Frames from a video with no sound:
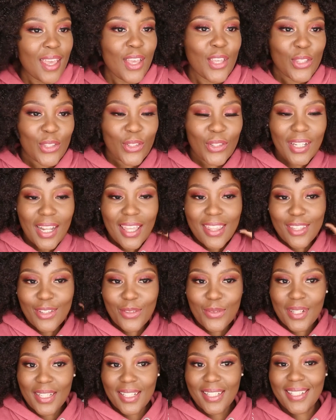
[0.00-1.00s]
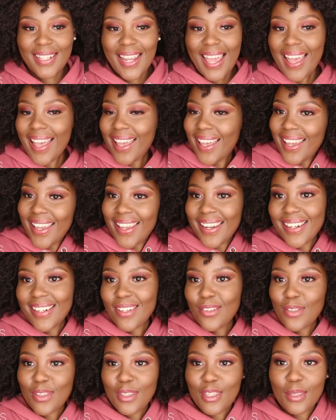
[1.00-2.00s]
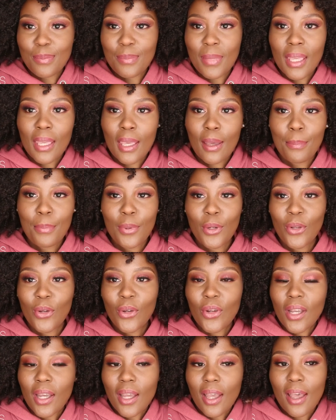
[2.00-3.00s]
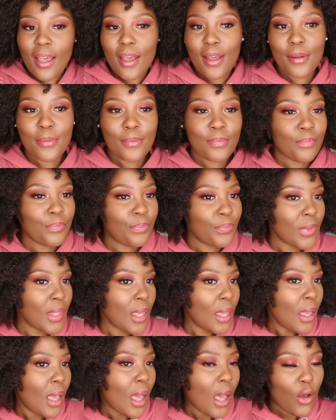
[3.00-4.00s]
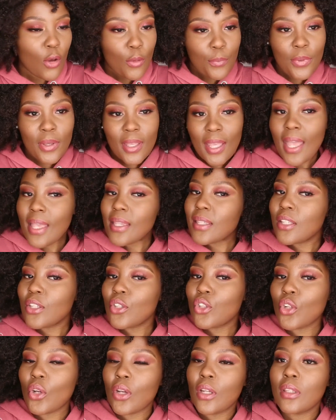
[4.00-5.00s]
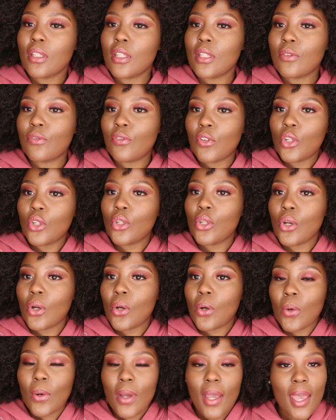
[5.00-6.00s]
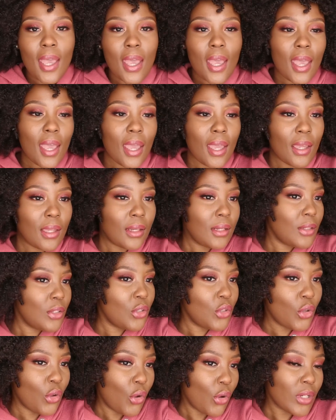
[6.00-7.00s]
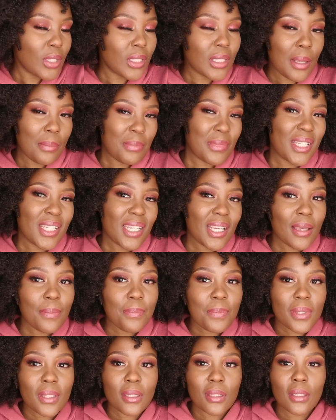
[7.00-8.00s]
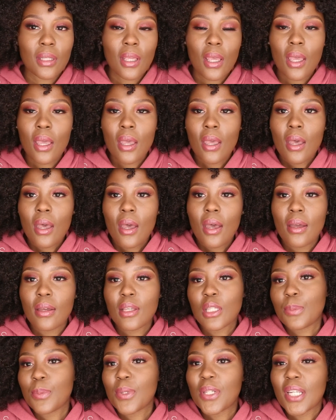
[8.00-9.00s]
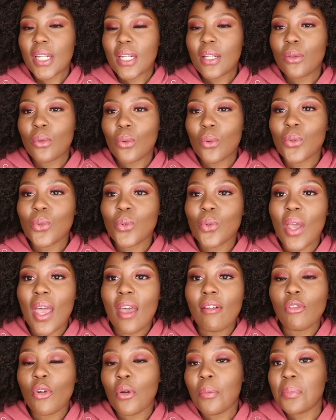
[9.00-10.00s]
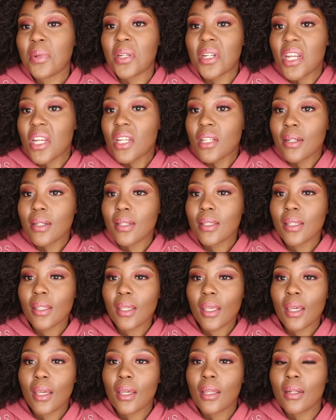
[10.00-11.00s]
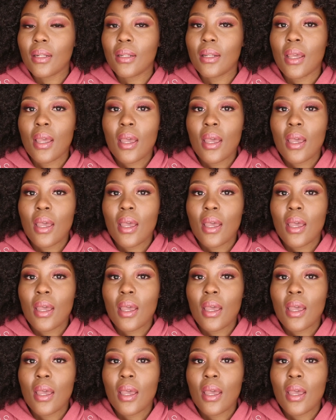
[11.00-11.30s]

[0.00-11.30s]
So now that we are done with this makeup look, I hope you guys enjoyed this video and you got some tips, especially those who have combination skin.